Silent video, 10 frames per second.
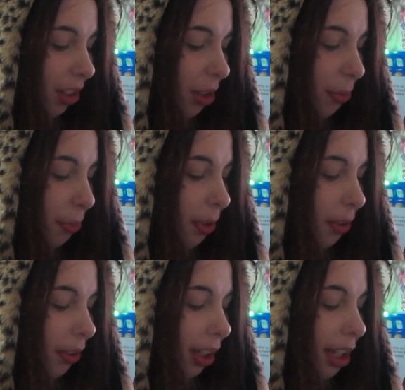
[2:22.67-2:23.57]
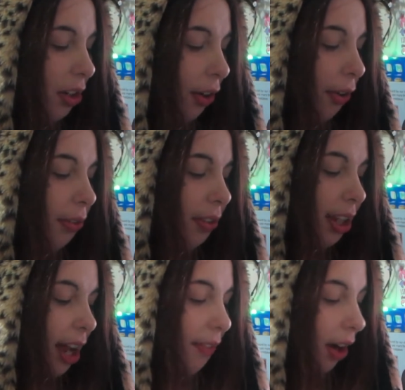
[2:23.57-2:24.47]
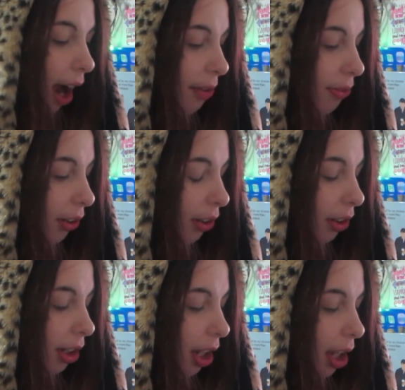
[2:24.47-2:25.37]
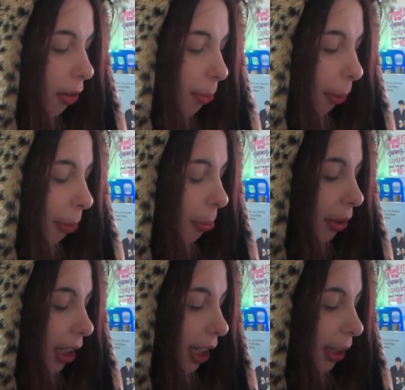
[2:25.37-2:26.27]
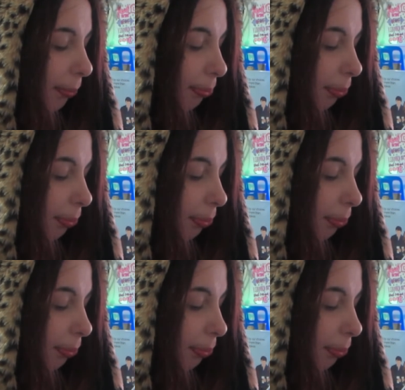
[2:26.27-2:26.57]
you wouldn't really know if you didn't have an iPhone, it's probably,